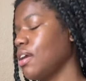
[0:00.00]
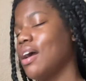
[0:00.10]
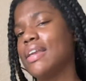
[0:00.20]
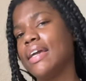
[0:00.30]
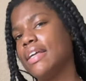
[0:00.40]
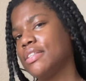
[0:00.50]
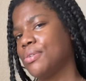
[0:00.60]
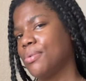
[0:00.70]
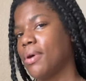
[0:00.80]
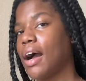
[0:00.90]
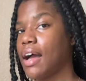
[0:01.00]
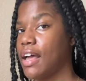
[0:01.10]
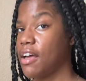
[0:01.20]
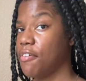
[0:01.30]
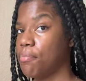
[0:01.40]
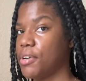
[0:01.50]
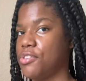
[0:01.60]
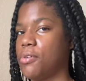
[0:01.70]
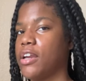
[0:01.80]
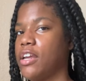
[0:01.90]
I need to, I have
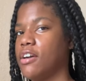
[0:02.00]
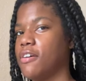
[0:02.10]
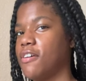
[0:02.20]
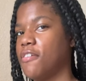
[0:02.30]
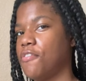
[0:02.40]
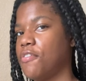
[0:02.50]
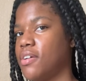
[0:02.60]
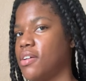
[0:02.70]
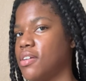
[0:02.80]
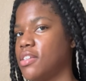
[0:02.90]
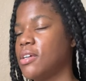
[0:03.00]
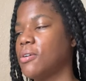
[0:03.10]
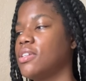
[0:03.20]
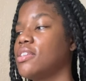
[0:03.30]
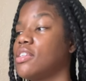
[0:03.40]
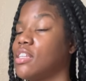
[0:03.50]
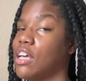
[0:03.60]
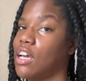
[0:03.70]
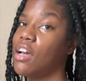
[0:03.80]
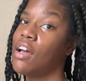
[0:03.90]
majority of, so this is the
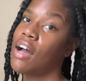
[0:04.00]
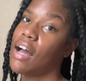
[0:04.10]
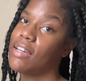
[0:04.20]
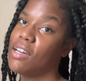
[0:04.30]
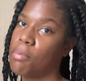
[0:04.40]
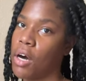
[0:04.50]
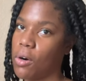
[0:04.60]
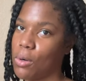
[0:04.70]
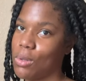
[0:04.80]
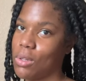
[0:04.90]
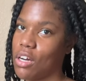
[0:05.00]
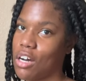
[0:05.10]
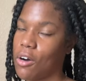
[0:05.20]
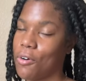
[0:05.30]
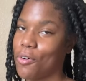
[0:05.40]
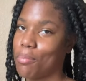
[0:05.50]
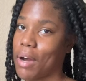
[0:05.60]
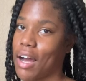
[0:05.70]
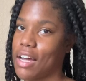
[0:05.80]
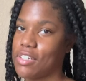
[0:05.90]
thing. I did a poll on
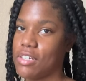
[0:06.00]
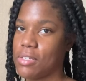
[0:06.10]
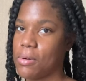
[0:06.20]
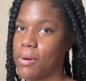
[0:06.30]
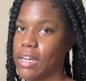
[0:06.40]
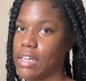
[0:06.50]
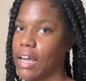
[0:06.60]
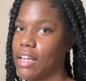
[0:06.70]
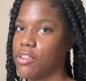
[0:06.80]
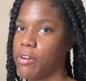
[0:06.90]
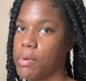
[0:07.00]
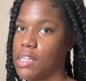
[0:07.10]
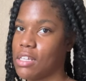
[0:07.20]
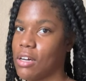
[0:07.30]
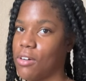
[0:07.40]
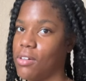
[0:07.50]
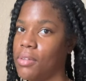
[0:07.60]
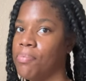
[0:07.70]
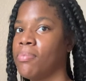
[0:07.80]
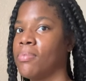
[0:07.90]
my IG story like three weeks ago
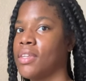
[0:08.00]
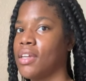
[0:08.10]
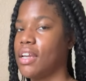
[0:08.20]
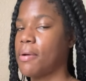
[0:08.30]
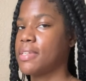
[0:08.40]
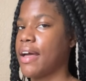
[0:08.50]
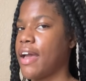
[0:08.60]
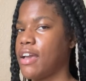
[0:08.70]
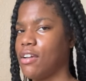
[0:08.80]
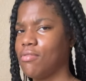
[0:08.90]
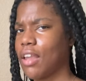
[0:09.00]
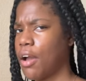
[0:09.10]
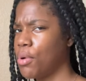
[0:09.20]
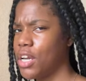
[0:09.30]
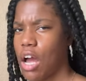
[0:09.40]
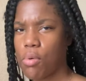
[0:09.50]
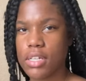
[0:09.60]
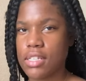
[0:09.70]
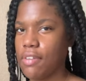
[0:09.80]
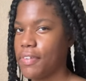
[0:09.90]
and I was like, hey, like, what do y'all want to
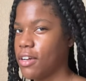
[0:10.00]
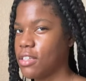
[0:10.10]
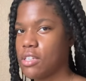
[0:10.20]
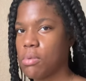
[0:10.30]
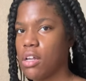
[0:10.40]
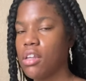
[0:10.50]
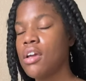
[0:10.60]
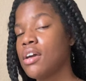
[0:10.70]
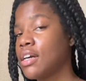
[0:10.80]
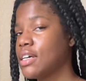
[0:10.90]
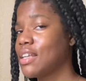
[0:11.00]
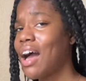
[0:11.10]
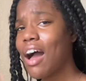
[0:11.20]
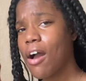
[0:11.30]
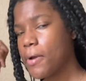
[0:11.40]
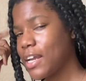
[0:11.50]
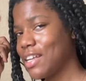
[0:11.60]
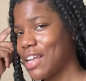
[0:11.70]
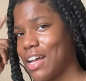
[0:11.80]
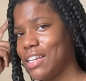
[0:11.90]
see for health as well? Because I already got
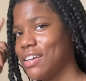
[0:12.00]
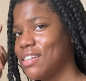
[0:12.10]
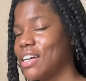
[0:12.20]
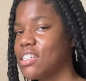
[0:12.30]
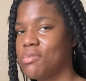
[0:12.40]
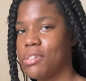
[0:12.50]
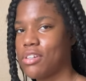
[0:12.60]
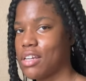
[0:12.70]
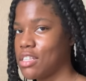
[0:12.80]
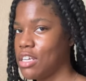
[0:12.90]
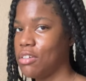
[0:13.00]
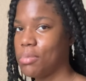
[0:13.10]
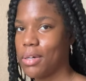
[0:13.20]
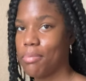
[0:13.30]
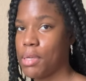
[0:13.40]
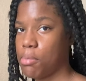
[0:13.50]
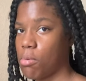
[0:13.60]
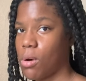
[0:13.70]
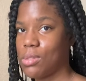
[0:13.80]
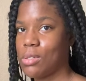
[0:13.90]
the ideas. I just be trying to see what people
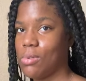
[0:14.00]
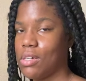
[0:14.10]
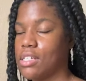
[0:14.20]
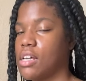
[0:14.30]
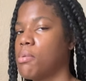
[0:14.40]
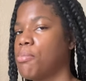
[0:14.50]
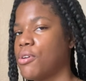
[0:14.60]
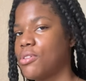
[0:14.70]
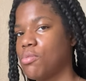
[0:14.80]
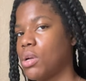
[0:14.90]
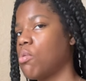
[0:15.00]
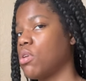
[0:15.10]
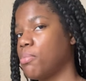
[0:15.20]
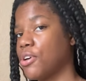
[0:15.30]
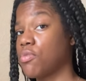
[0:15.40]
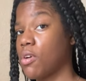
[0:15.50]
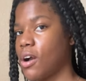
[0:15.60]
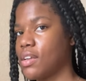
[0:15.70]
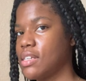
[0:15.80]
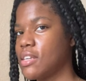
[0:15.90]
want too. Because I'm going to post what I want to post
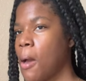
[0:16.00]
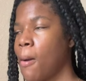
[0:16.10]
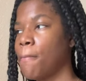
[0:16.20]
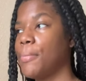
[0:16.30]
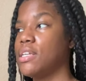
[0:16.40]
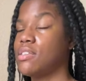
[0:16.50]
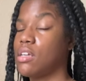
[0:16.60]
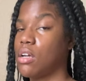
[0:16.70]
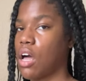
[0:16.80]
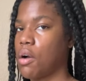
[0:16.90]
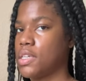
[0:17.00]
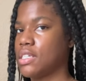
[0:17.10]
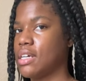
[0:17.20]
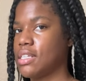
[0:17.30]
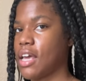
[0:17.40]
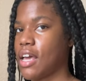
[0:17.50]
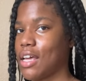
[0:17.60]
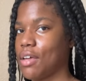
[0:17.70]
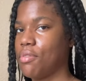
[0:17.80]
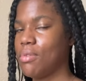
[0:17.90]
regardless. But it's still always good to
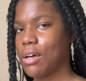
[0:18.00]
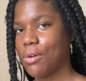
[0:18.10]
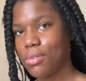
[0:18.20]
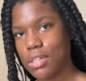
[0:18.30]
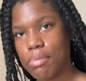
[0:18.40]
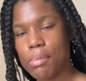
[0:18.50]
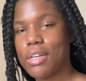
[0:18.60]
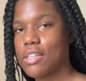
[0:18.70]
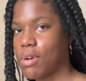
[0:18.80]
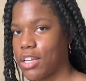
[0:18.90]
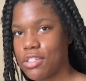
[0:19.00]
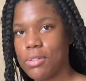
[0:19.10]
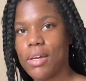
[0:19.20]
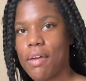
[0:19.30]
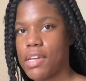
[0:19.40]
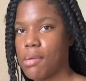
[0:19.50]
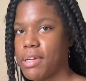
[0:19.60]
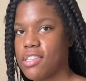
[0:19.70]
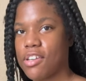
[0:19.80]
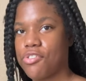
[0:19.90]
have, you know, the people that's watching you having their
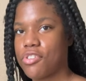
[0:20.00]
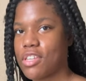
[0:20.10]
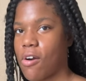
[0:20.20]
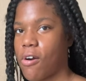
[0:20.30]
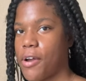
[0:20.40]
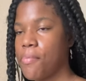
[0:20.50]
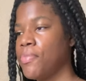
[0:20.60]
best interests at heart.